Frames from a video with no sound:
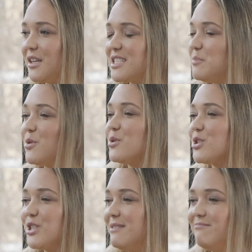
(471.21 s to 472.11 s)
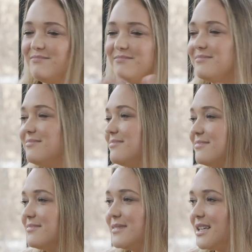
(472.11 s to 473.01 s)
spiritually
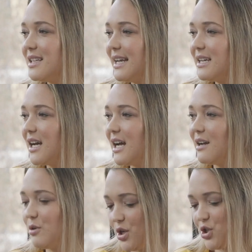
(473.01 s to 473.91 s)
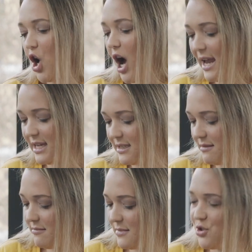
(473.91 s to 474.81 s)
like tired,
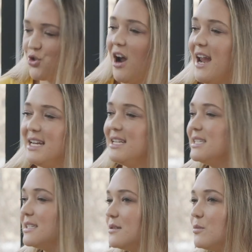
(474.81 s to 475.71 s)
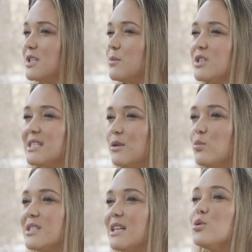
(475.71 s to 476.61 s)
drained? What does
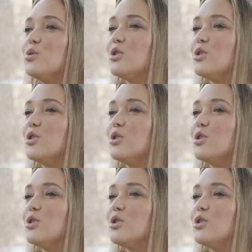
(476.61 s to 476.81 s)
that look